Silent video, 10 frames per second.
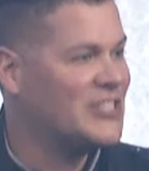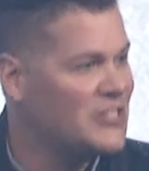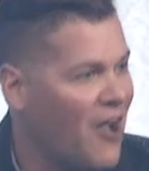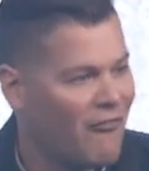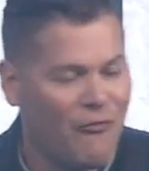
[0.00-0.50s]

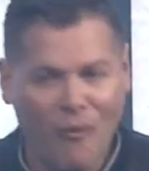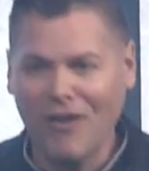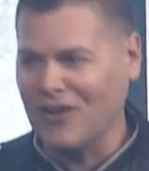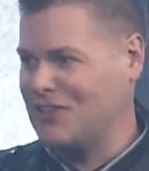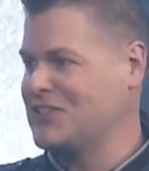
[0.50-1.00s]
stuff
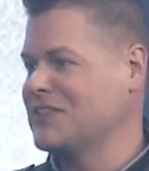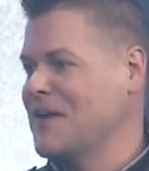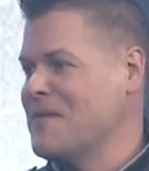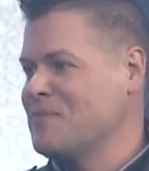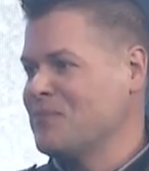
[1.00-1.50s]
works.
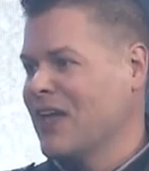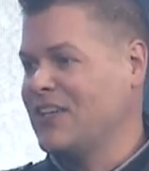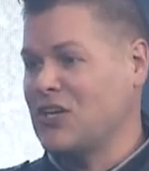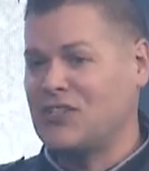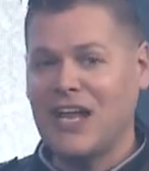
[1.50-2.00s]

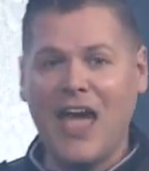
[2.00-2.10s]
And so today